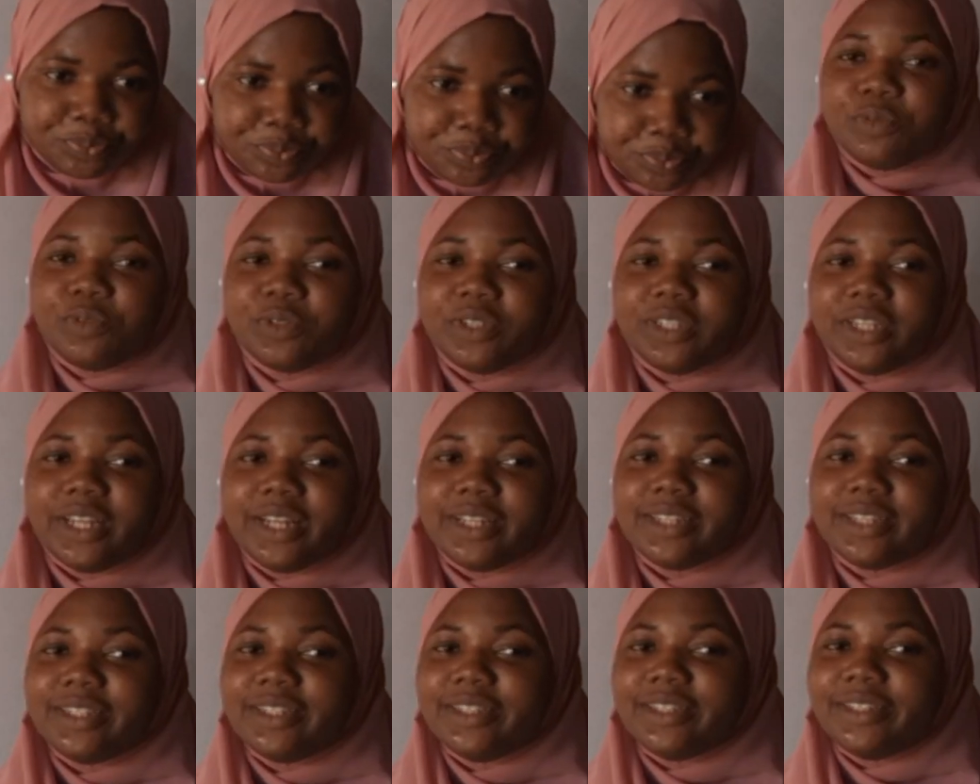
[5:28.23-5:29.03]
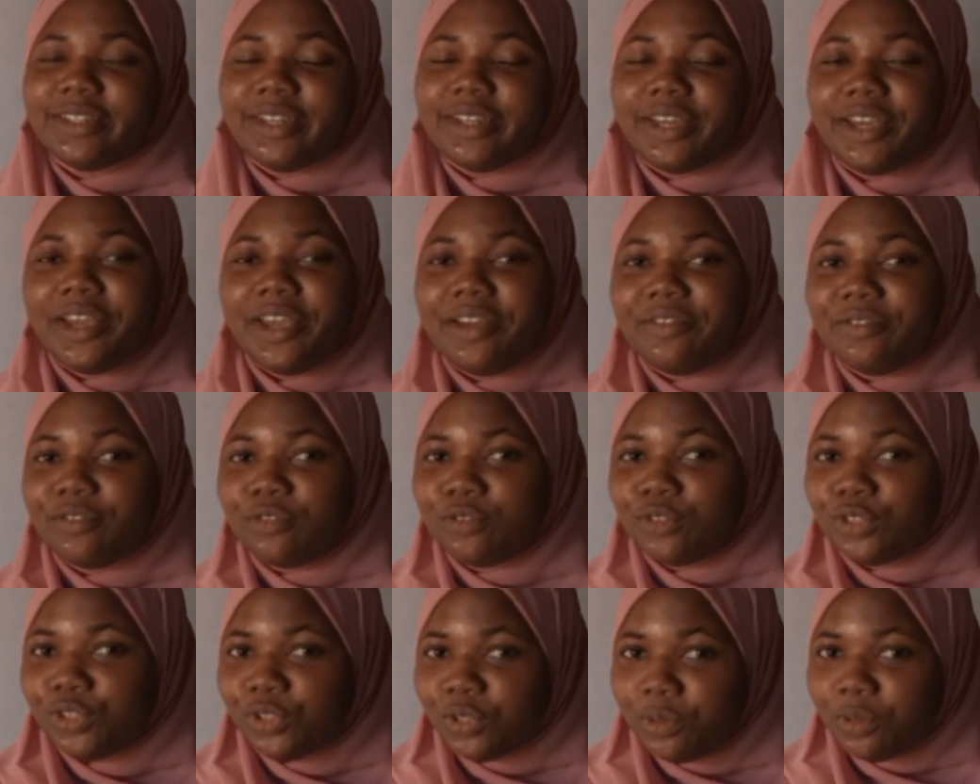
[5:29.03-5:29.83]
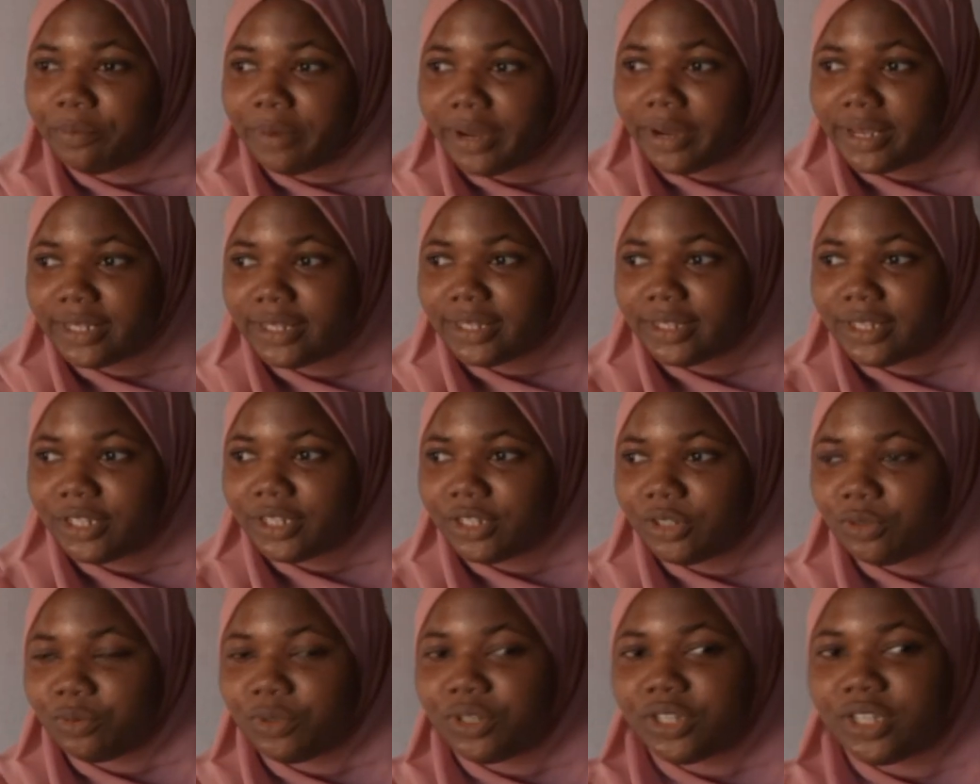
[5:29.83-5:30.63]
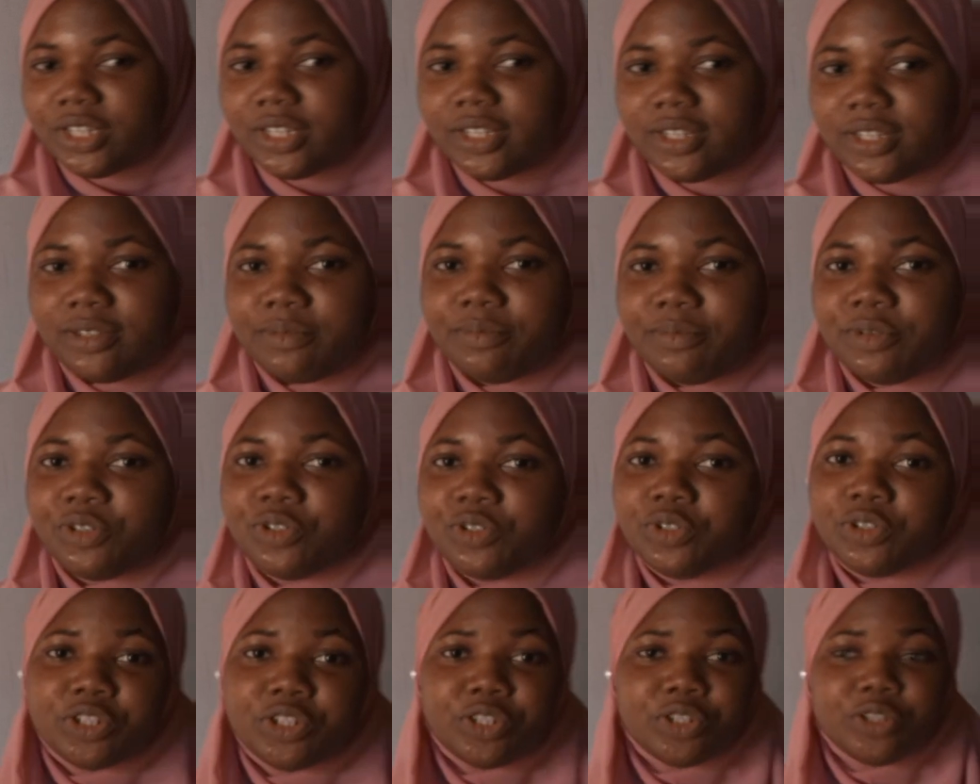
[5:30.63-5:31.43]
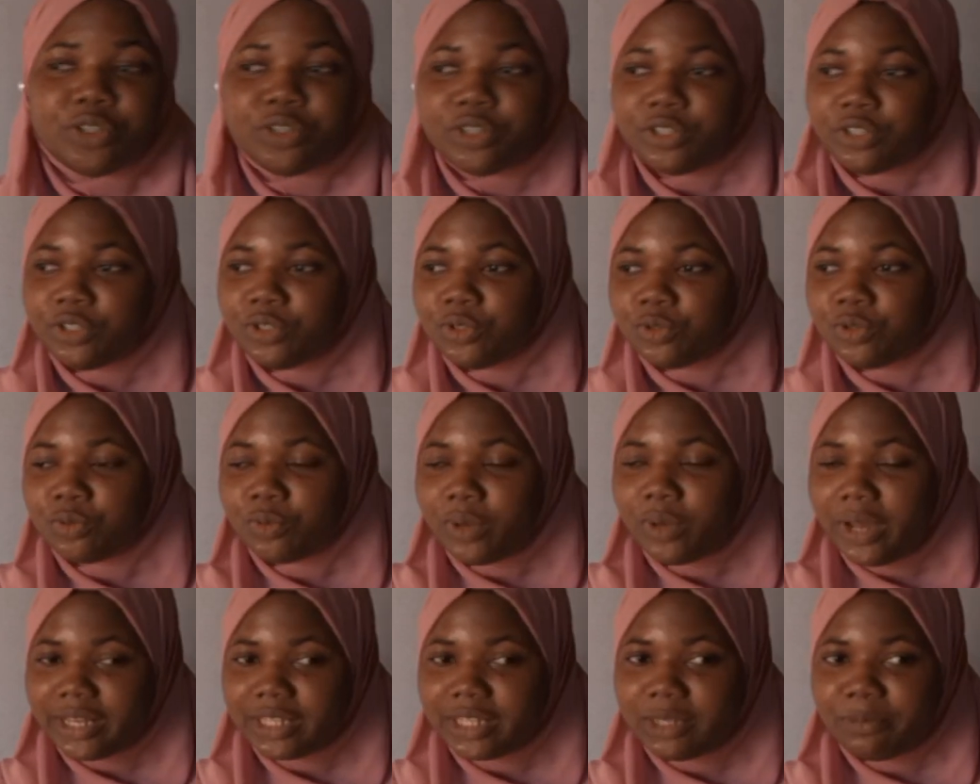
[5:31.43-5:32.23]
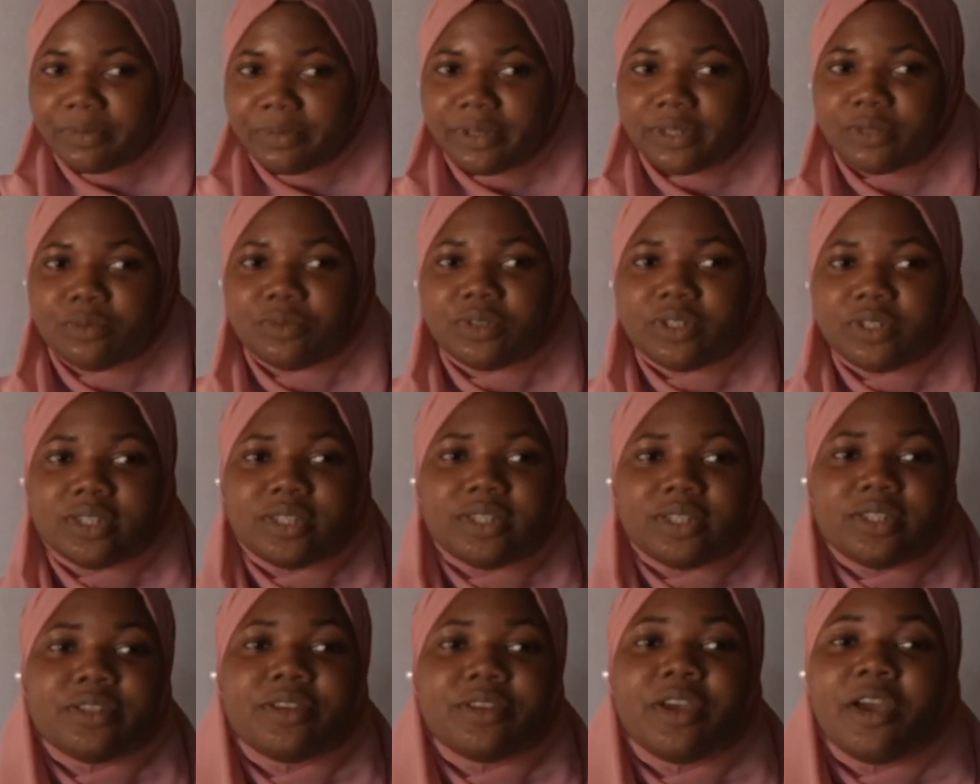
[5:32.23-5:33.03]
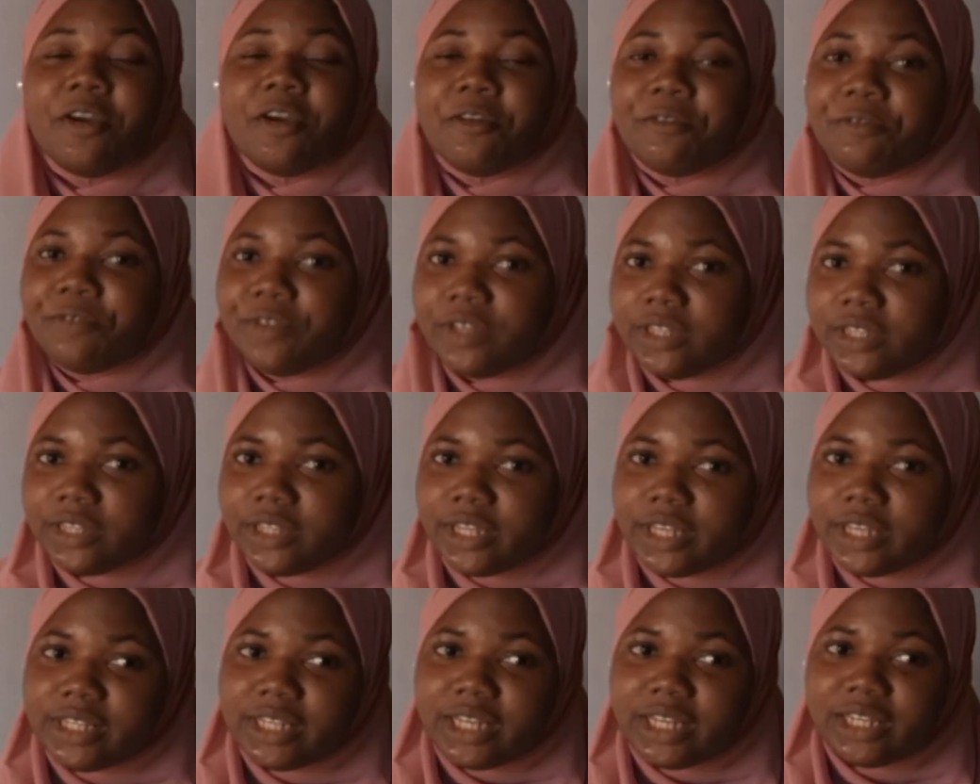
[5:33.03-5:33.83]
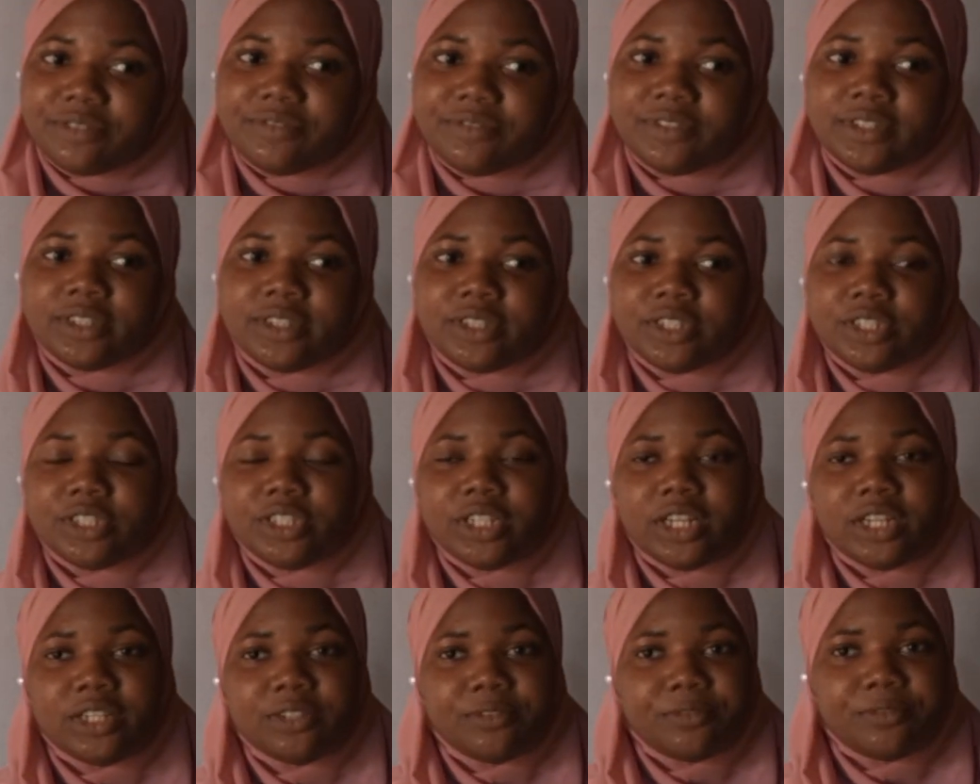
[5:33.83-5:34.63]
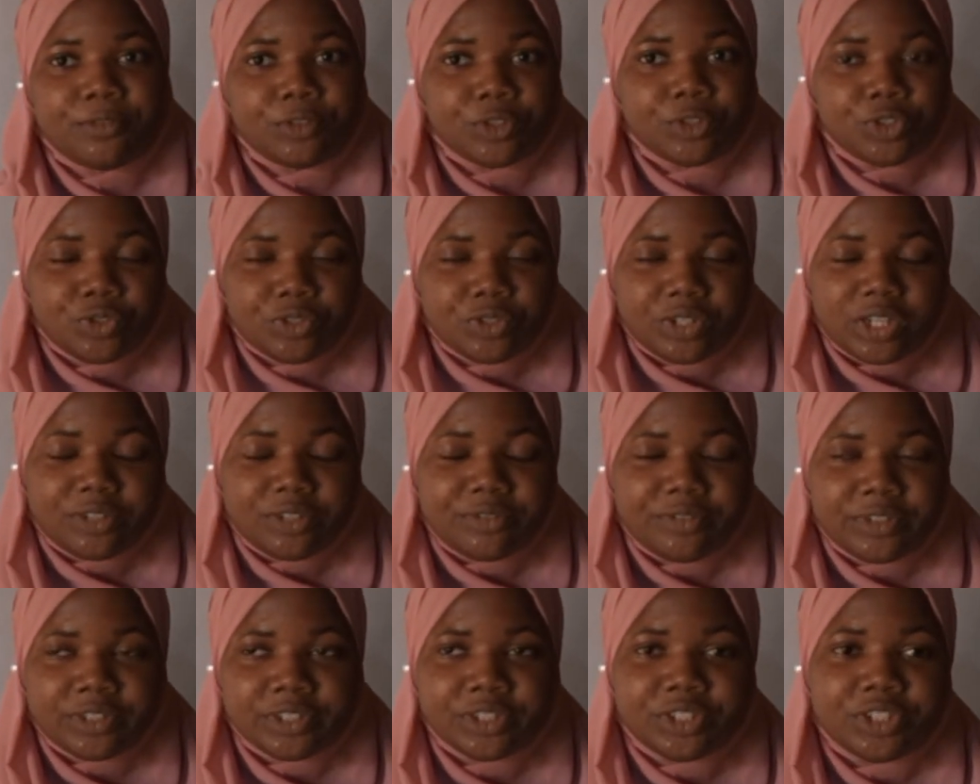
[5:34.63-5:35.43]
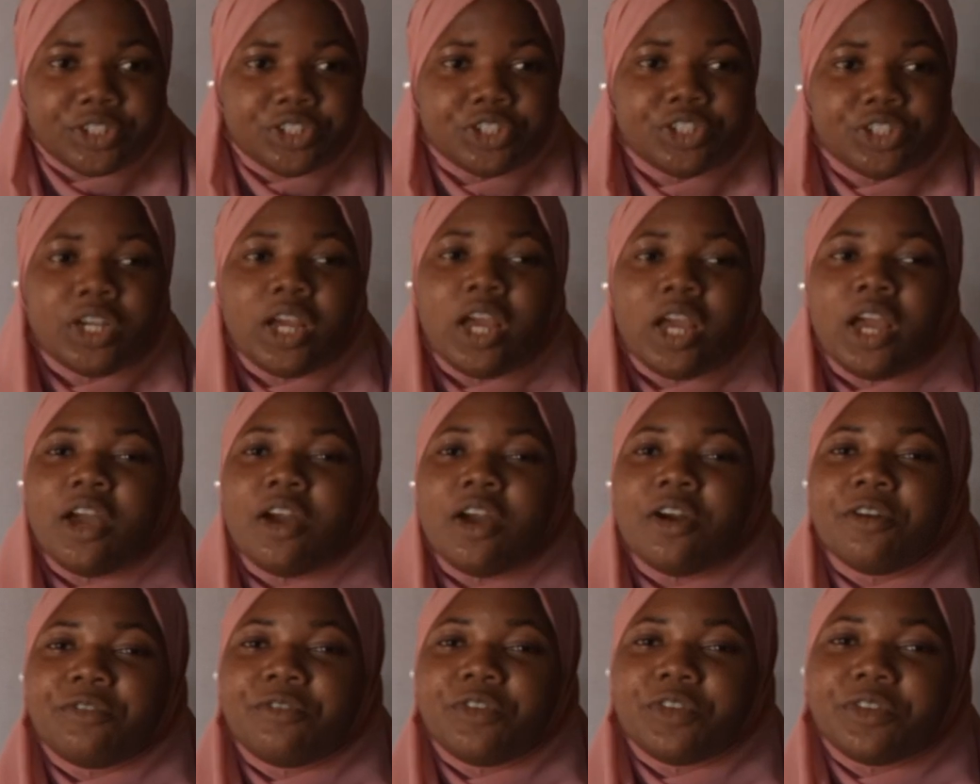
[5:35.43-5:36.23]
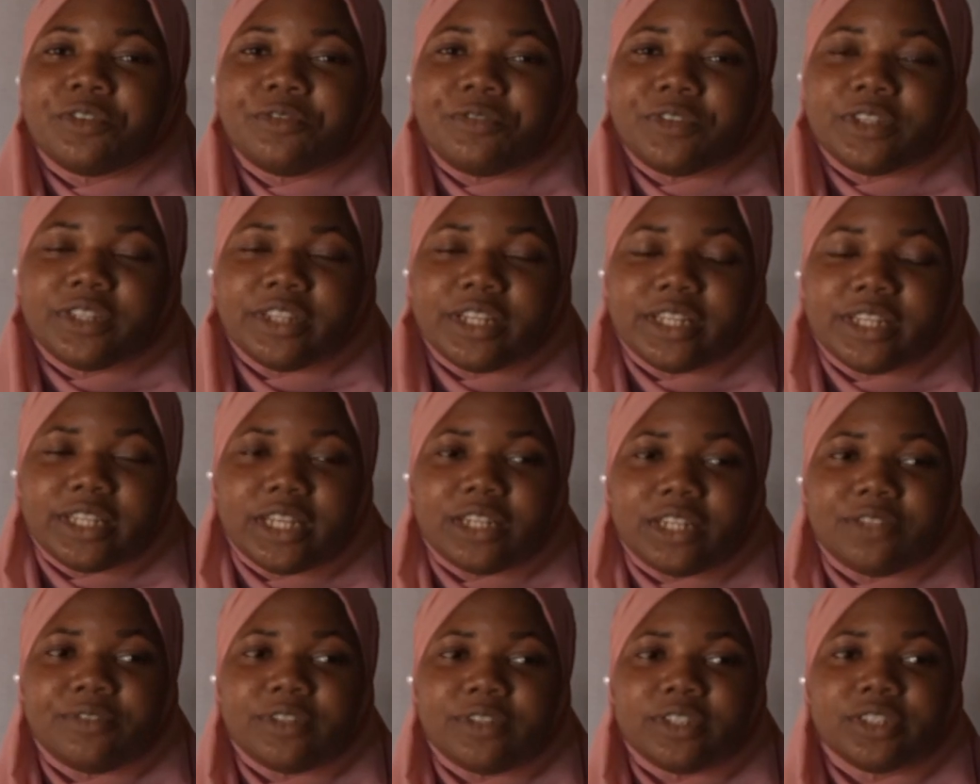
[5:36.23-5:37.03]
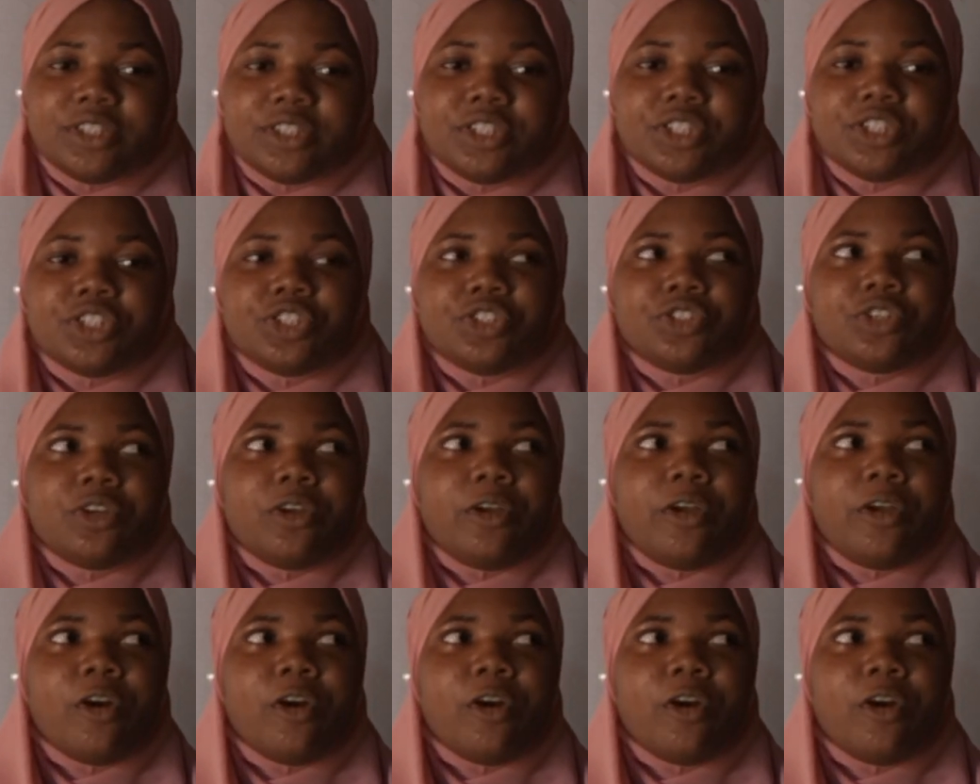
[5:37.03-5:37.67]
Looking at the evolution by stage, which is majorly in two aspects, which is the fitness advantage and functional advantage. For the fitness advantage,